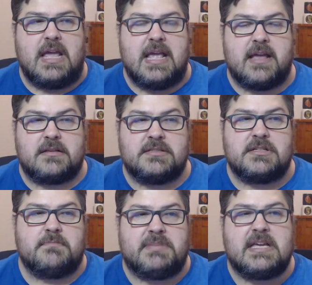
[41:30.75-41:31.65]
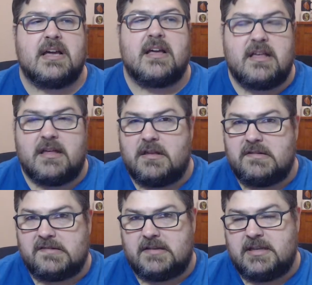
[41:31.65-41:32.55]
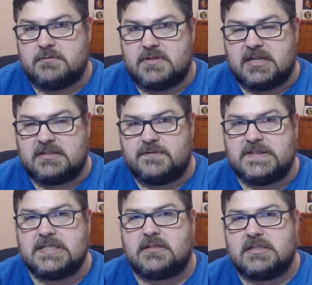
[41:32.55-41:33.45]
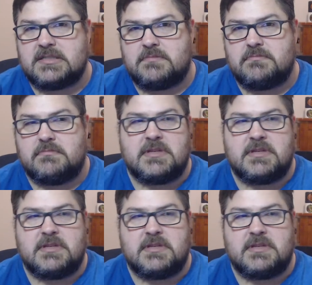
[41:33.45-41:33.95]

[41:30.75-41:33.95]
And because in reductive physicalism,